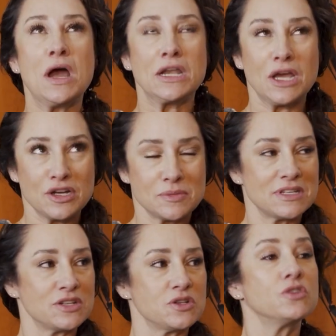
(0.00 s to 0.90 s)

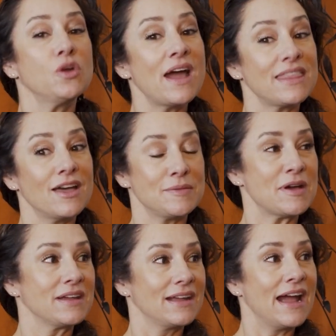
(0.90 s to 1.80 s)
100% true. No, I thought
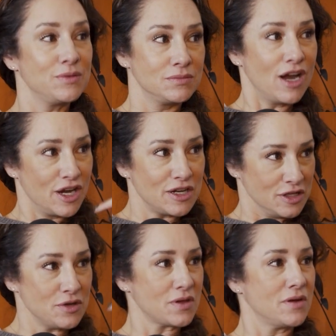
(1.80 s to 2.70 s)
about it. I already
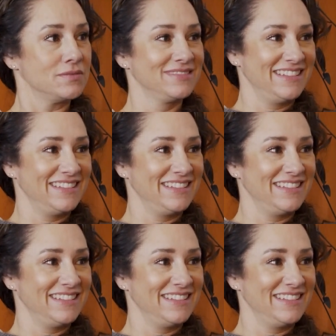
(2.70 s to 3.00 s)
knew though.